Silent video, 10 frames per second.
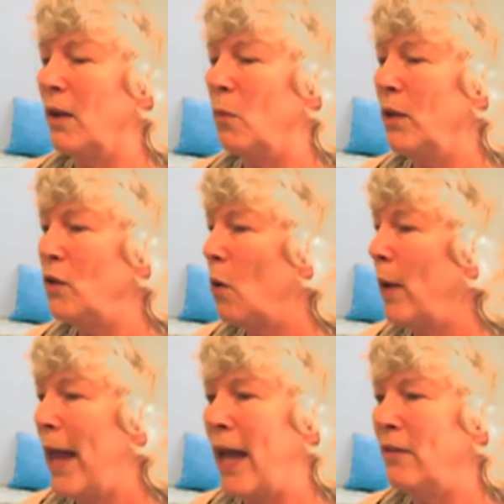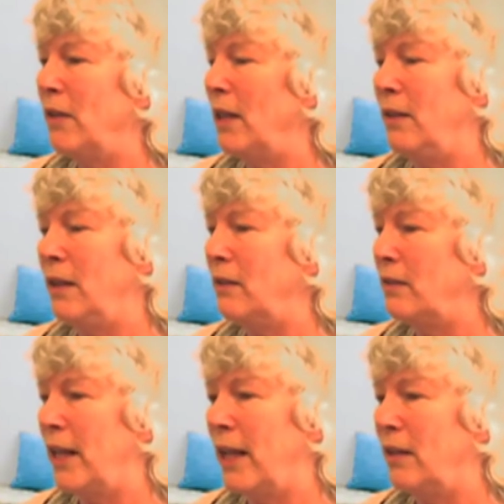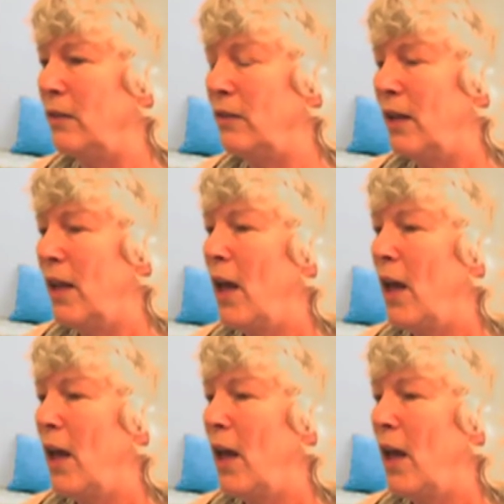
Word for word: and we don't have any of these things.